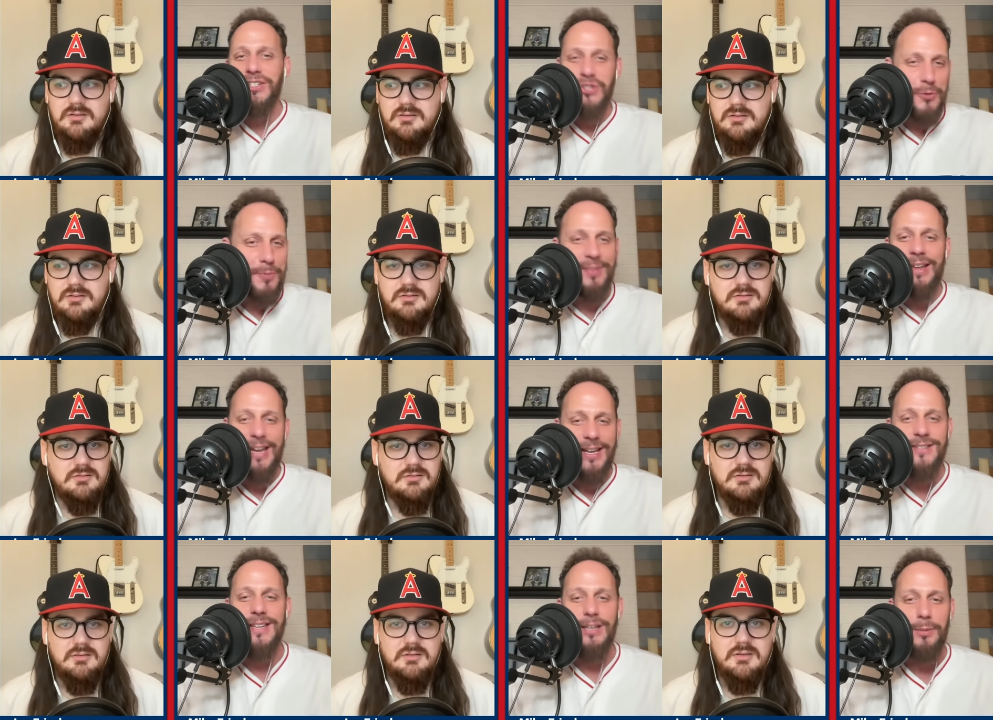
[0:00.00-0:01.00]
Speaker 1: stupid
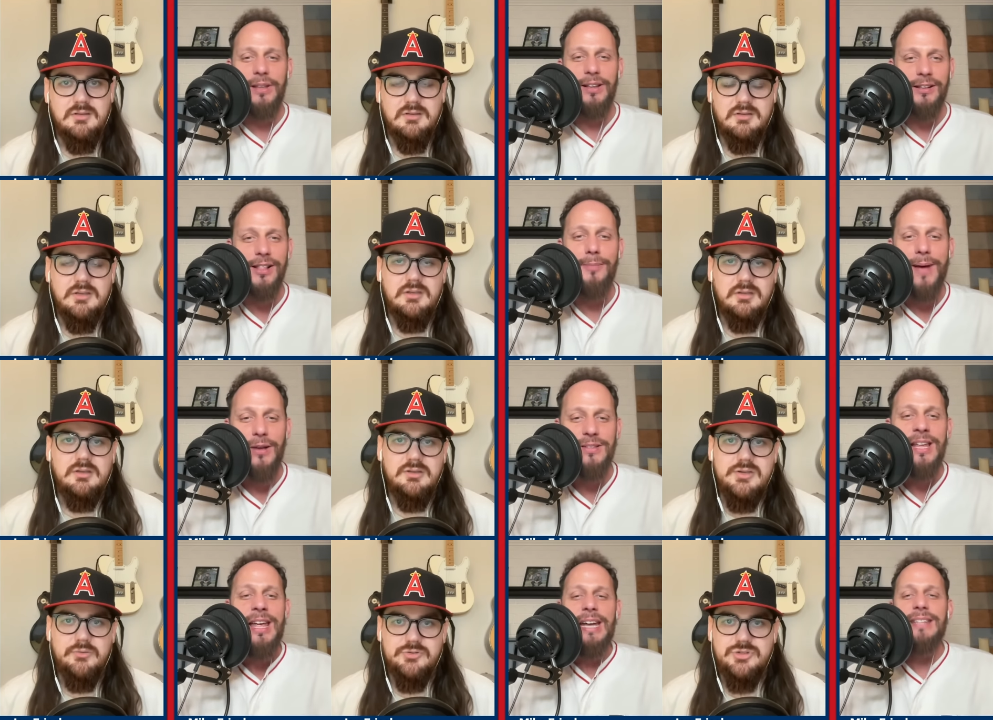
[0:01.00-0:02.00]
things in the in the clubhouse.
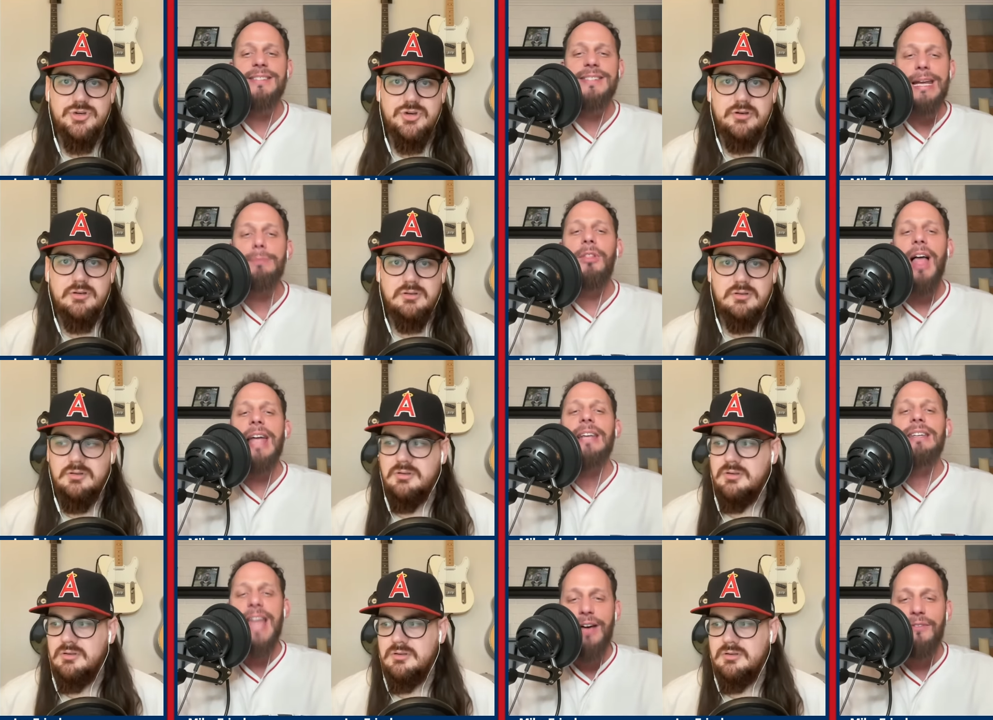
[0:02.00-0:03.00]
It sure. seemed like
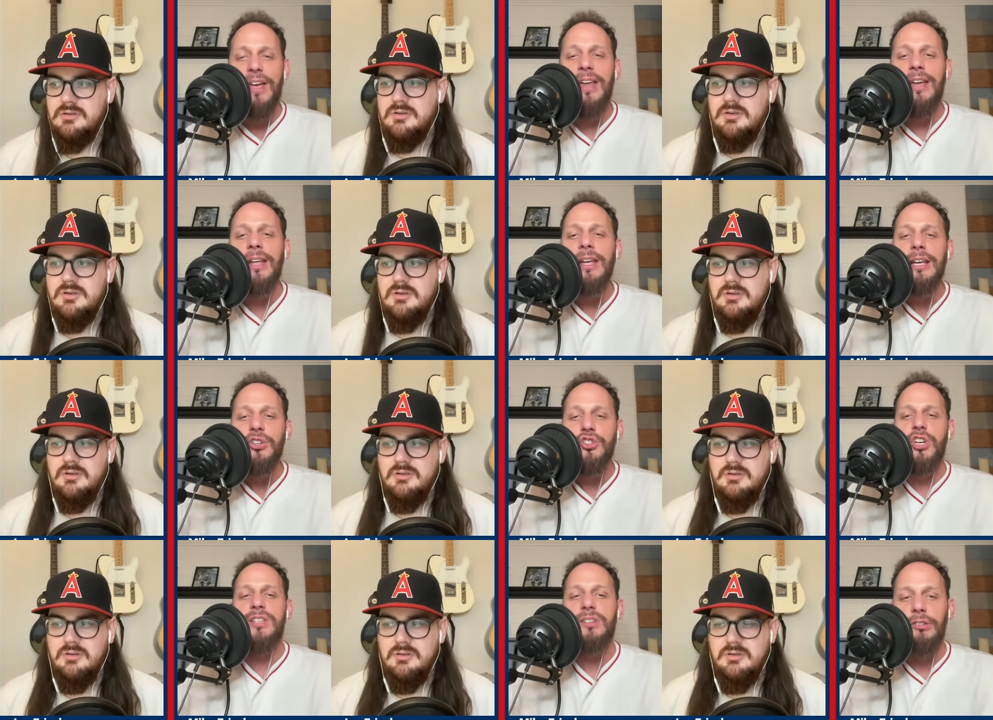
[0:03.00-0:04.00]
Nevin
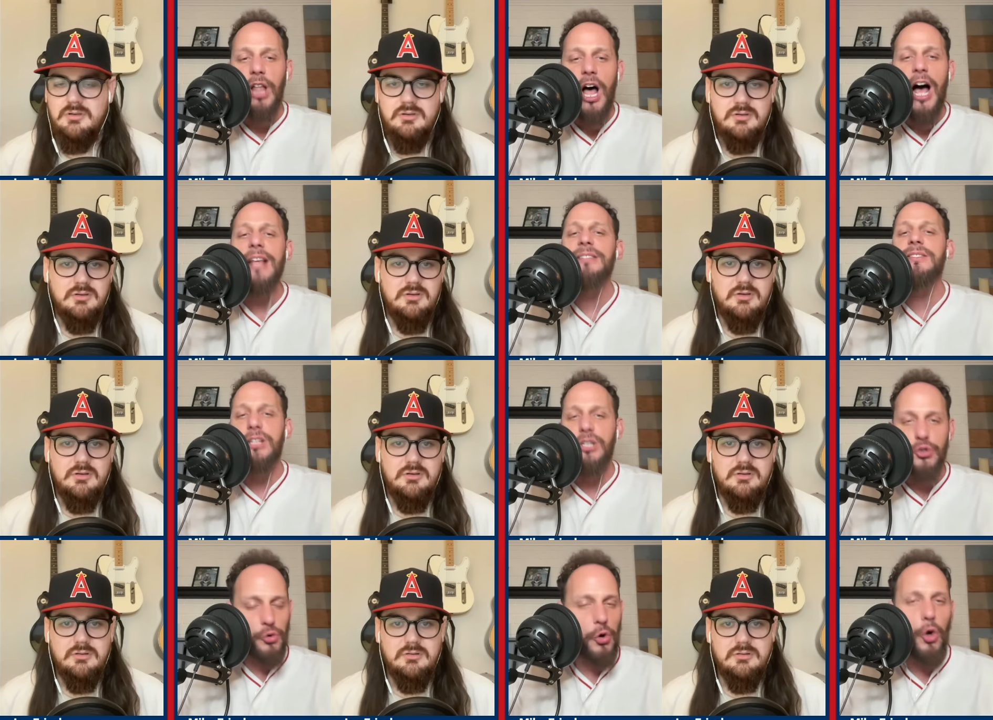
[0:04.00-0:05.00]
just lost
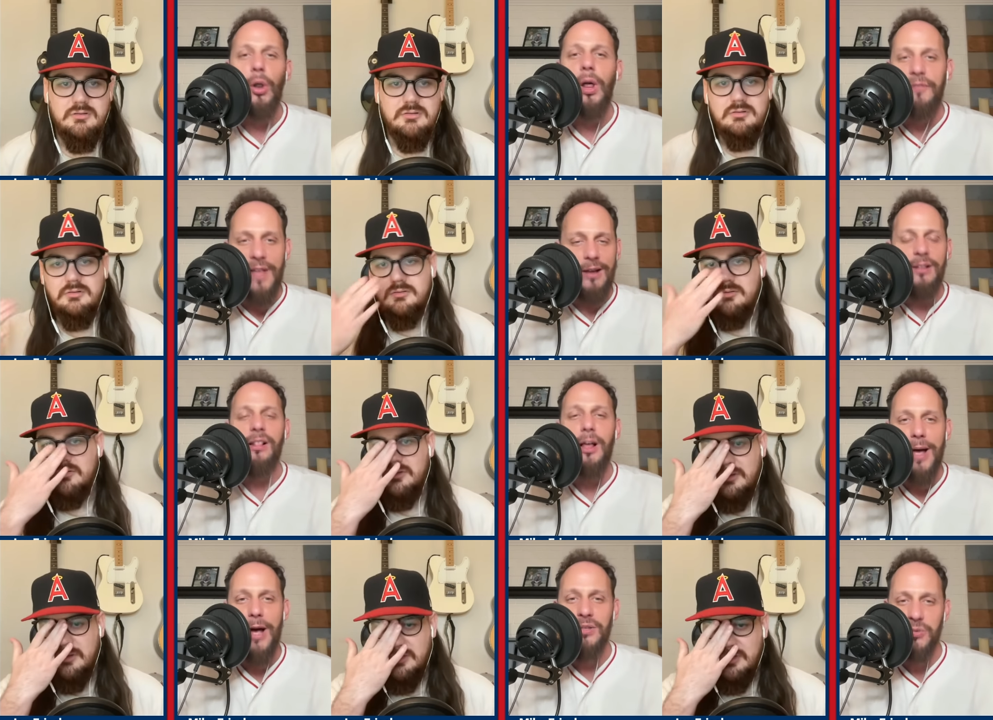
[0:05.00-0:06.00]
control of that
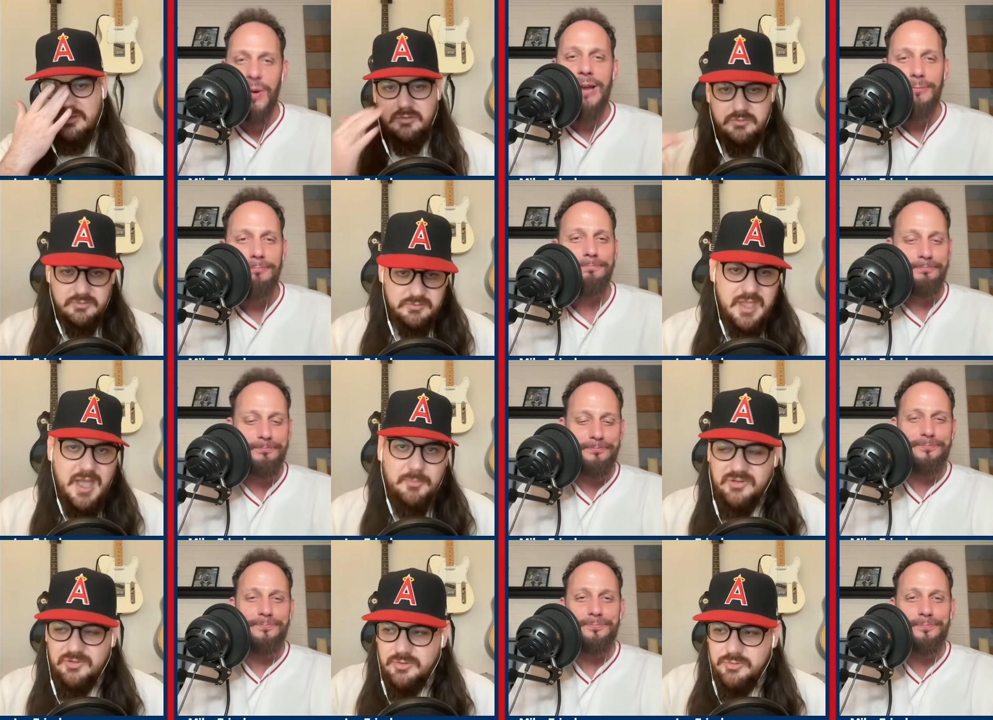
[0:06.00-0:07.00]
clubhouse,
Speaker 2: right?
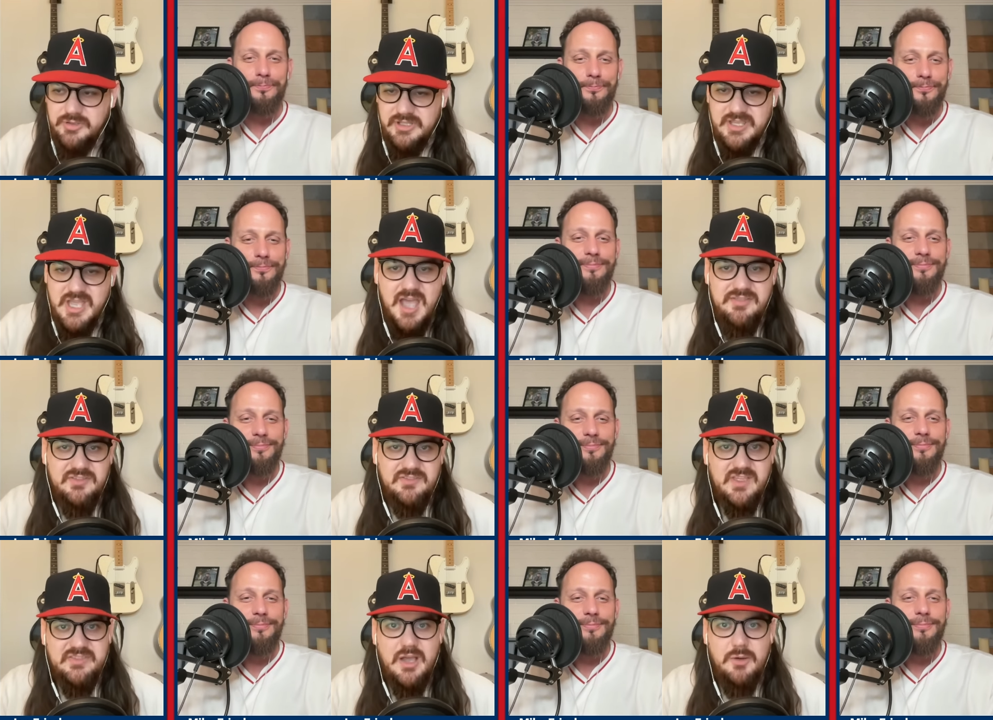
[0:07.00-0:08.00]
Absolutely. Yeah, I think
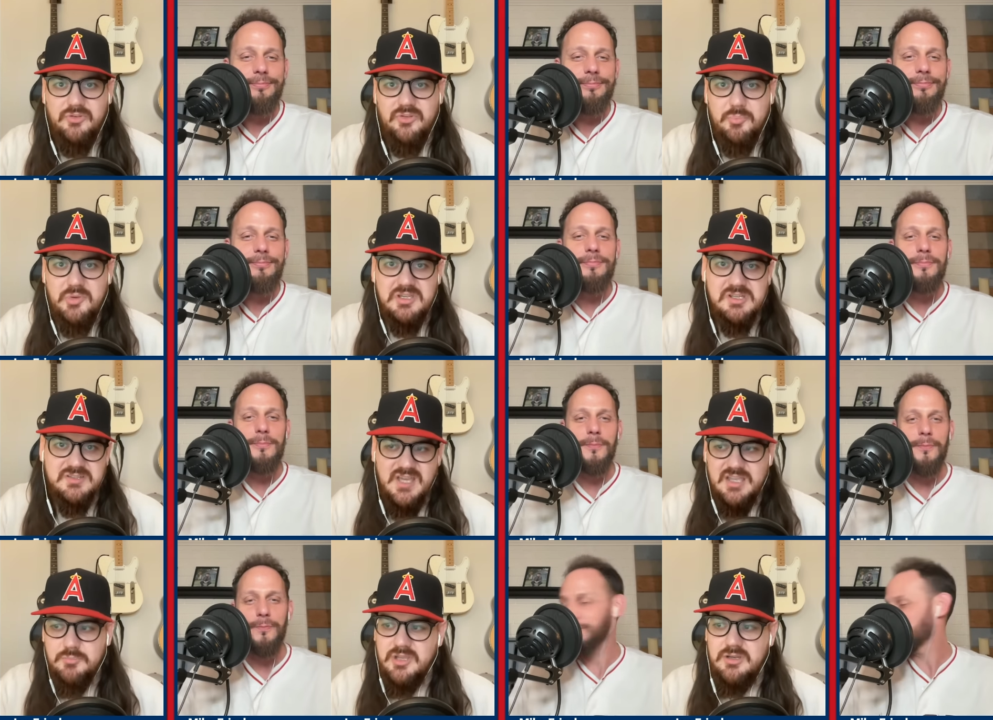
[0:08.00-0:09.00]
that that was a big
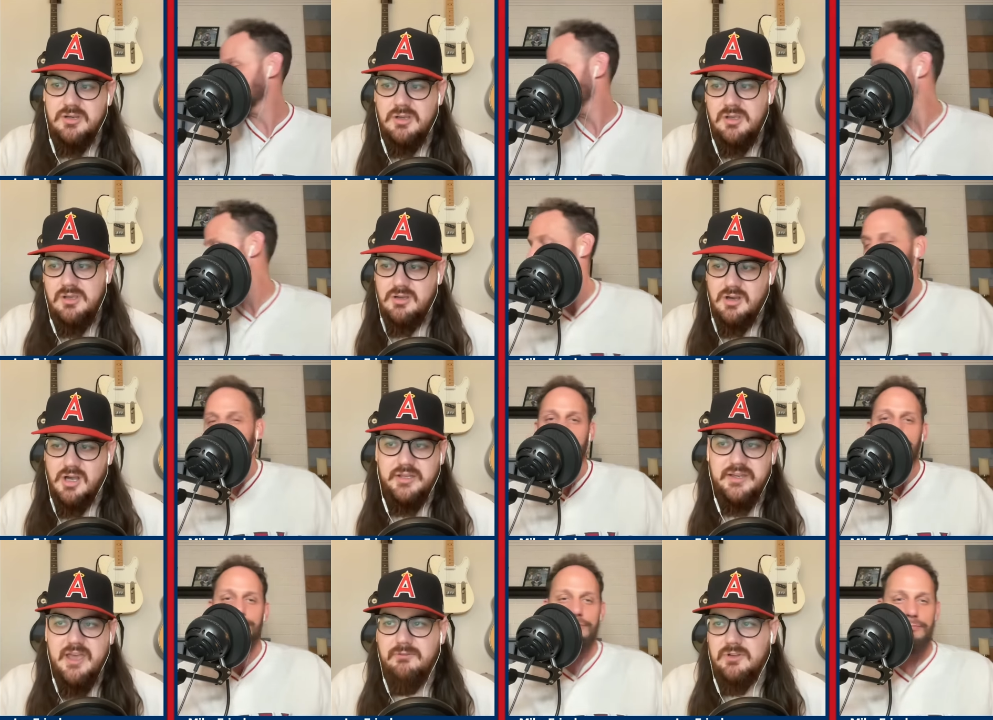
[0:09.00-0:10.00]
indictment
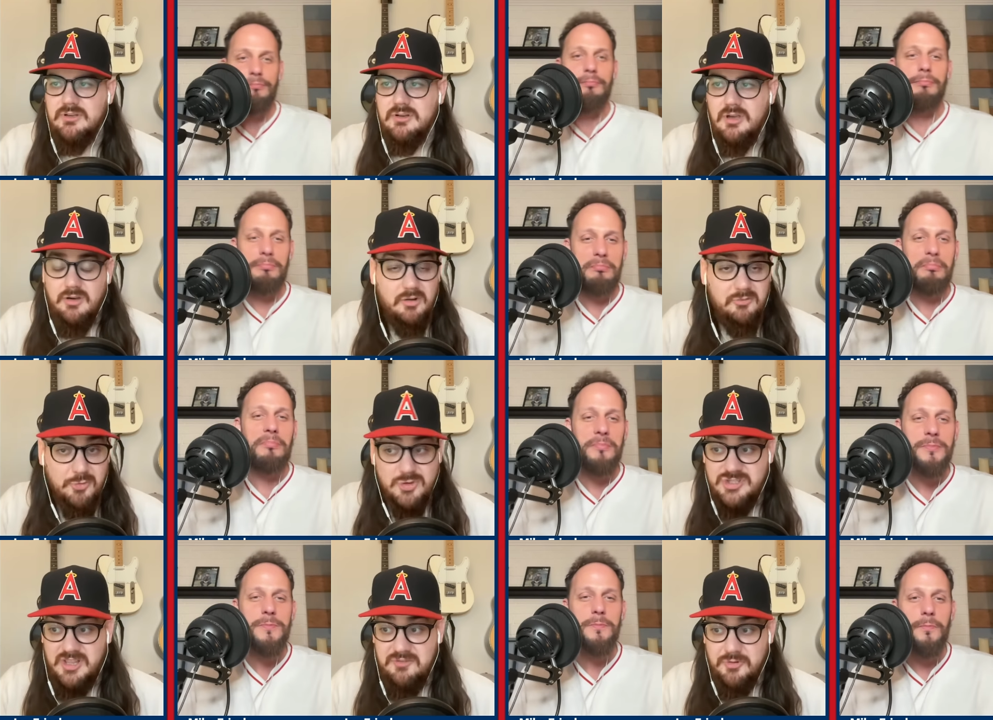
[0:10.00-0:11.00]
on Nevin. Un
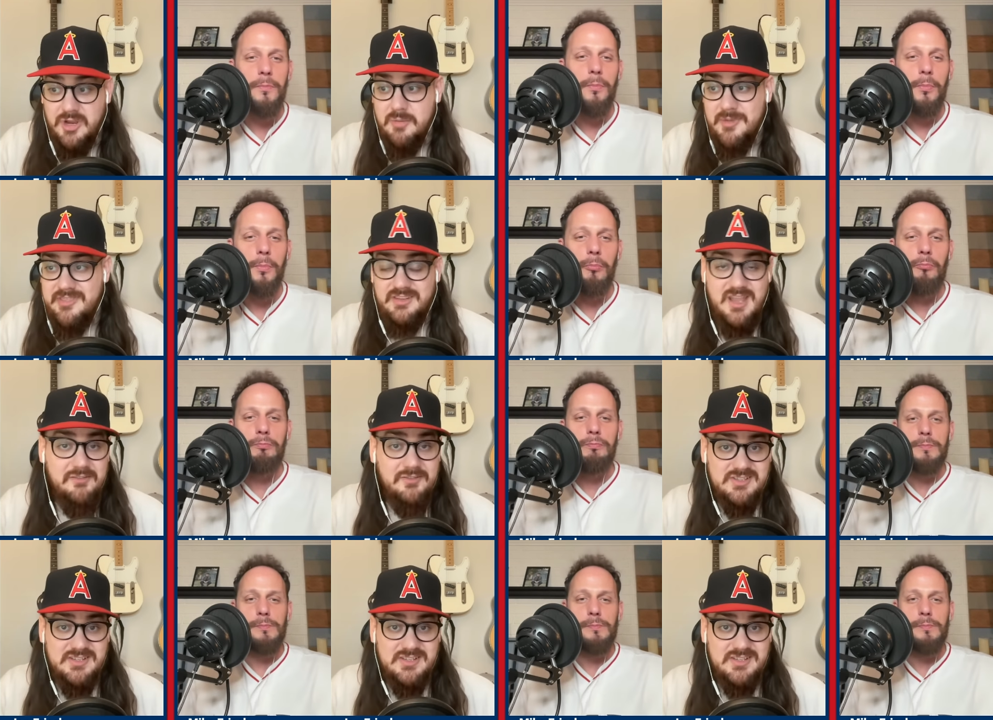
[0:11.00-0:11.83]
unfortunately for him, I think Nevin's a